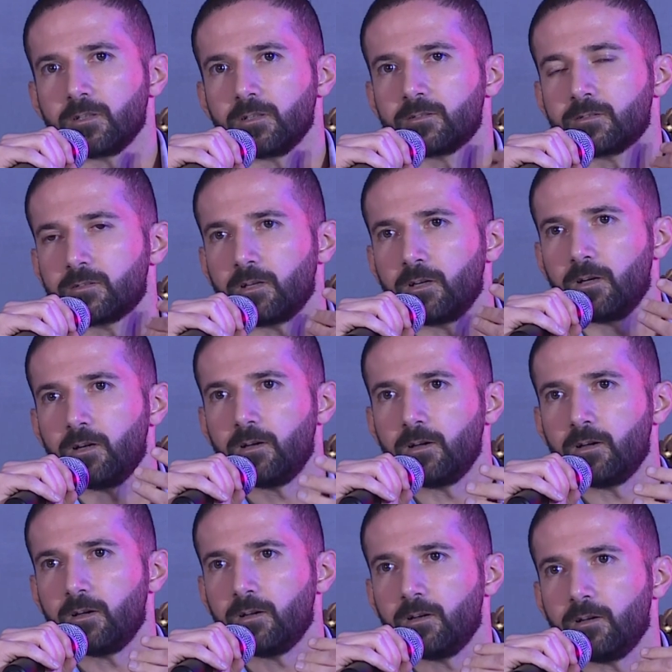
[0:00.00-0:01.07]
It's
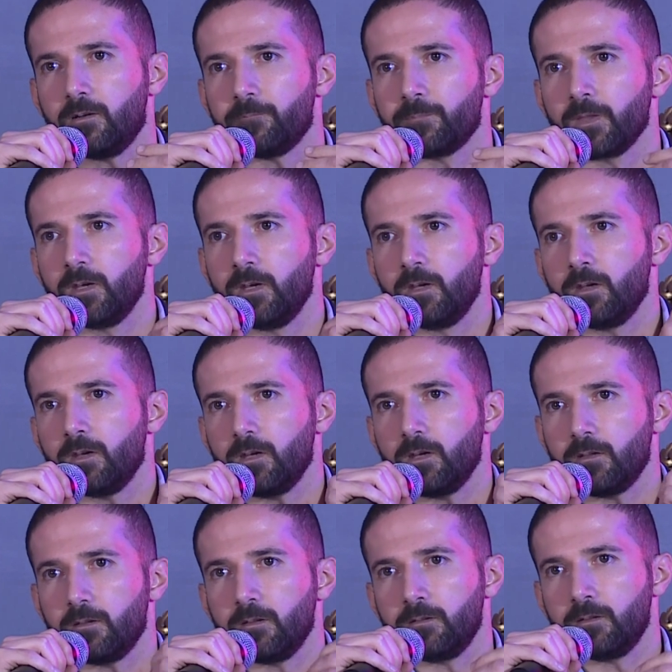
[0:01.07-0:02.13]

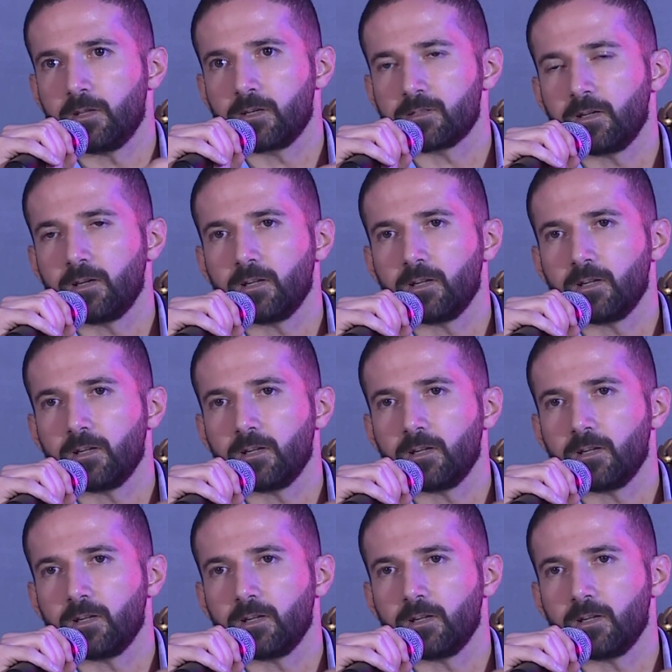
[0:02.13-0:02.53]
there is an